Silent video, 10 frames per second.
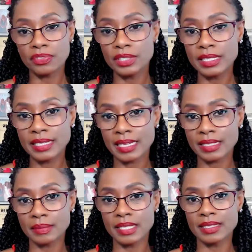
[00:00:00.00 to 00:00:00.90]
free
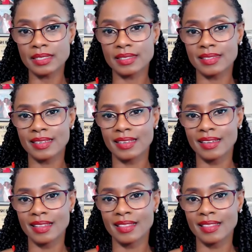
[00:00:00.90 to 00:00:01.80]
assessments
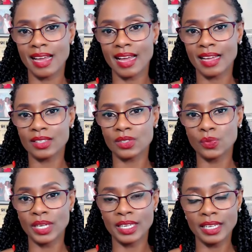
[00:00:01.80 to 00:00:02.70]
that
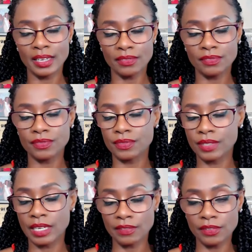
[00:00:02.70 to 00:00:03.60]
we can give
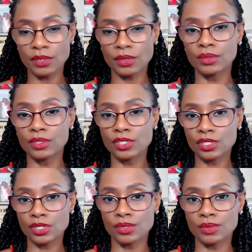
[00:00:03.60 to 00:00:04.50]
you to
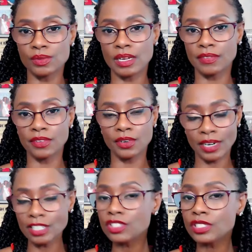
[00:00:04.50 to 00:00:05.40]
do if you're
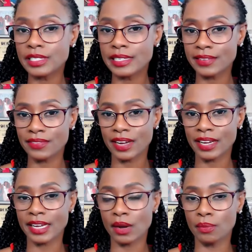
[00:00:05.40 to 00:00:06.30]
interested in
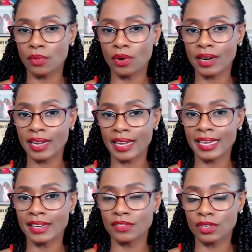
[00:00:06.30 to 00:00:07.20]
finding out more.
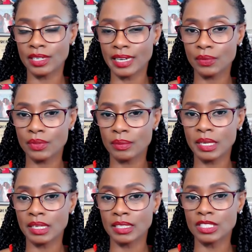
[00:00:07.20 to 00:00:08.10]
Again, if you connect with
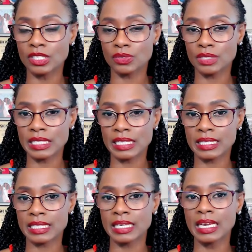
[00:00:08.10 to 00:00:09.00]
me,
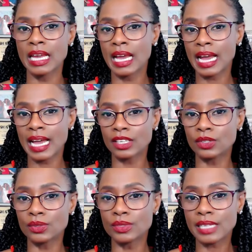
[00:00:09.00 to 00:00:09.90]
Alicia360, and
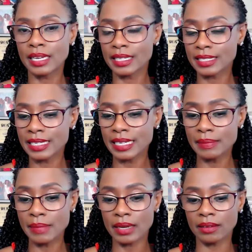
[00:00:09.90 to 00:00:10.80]
you send us an
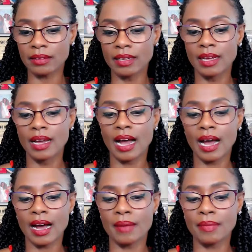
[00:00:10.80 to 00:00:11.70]
email,
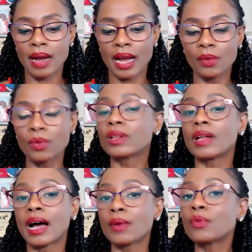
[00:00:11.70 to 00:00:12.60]
I
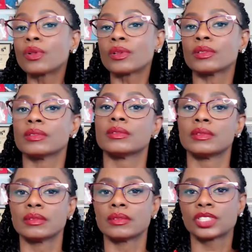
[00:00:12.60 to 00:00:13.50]
will
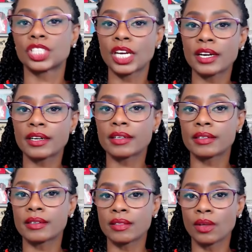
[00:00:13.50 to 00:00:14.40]

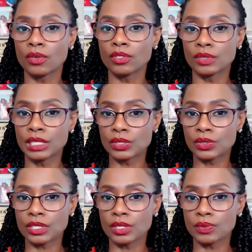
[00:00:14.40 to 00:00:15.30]
share those
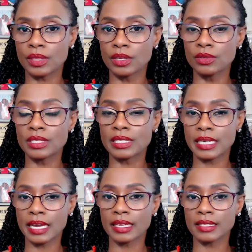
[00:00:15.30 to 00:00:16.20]
resources with you to
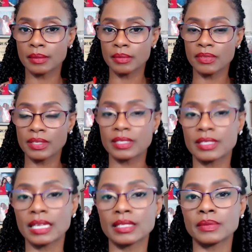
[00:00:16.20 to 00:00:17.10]
take some of these
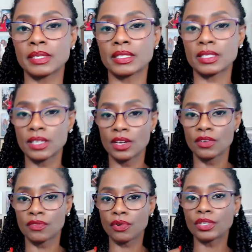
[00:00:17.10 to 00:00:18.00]
assessments
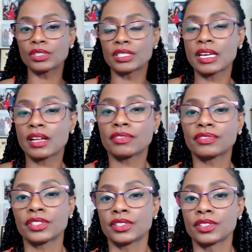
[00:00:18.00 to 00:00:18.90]
for
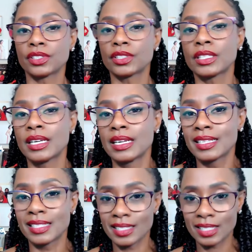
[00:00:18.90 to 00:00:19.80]
yourself to learn
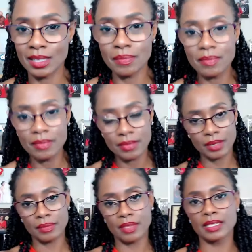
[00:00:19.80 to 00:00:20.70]
some
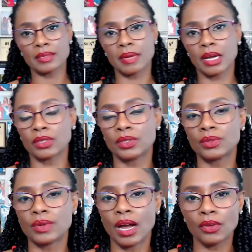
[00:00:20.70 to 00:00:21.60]
things about
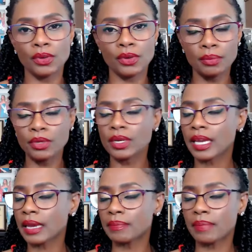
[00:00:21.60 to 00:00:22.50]
you, how you
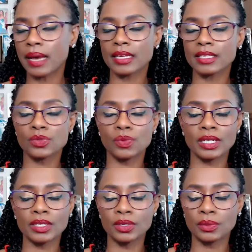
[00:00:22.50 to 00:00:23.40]
communicate best,
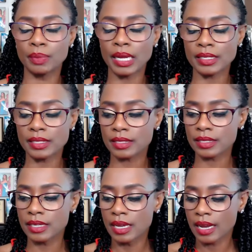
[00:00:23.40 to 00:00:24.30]
what are your
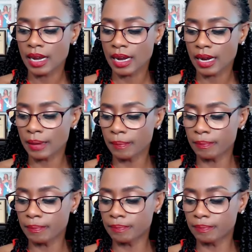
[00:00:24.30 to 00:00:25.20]
best
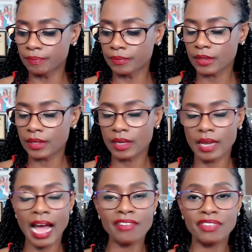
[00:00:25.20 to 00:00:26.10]

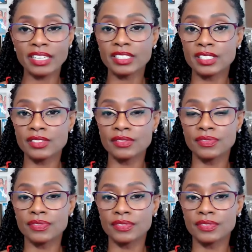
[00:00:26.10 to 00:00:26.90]
affective